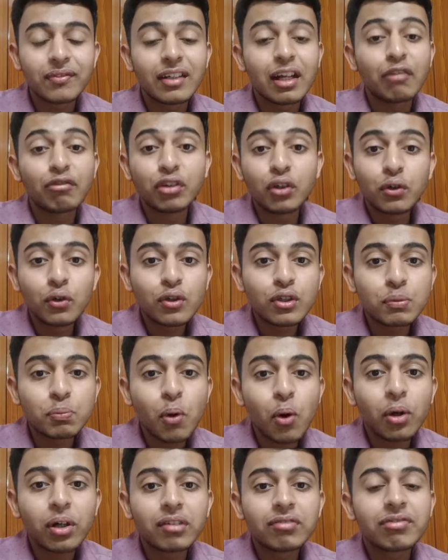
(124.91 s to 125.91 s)
If you know
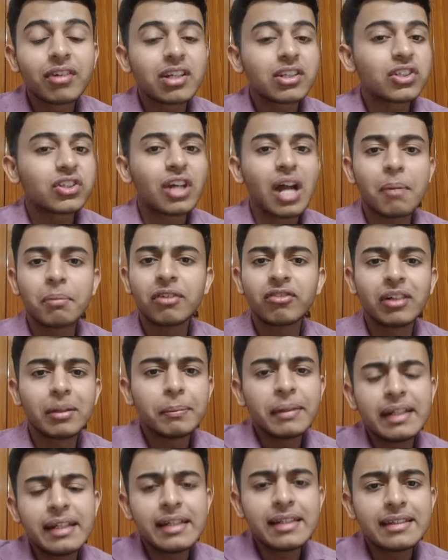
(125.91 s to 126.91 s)
spoken French, grammar will
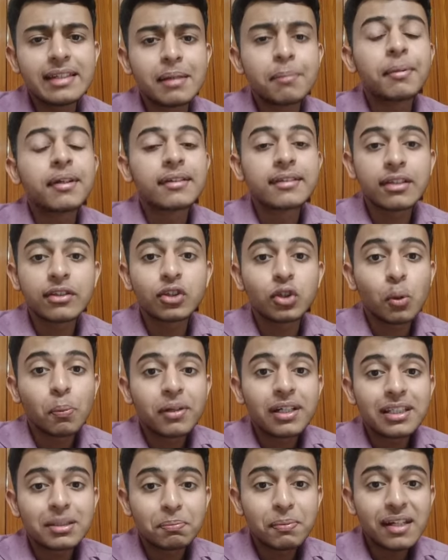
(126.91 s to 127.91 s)
be easy. But since
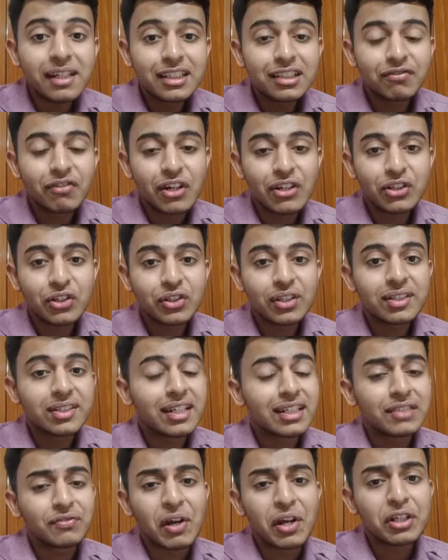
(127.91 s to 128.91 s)
nobody speaks French in India,
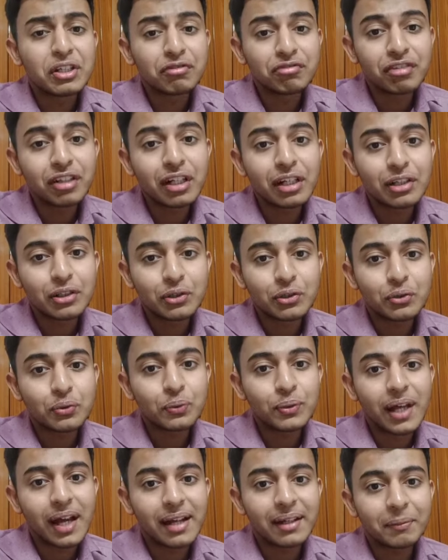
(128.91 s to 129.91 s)
it's very difficult to do
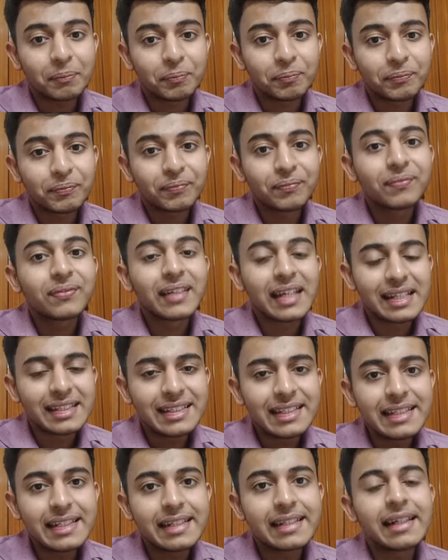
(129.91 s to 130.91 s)
that,
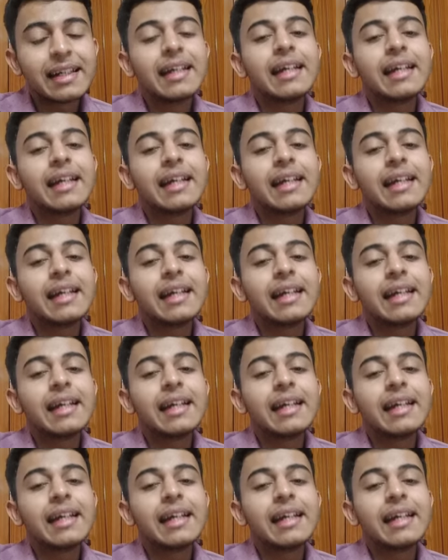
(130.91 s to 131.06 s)
isn't it?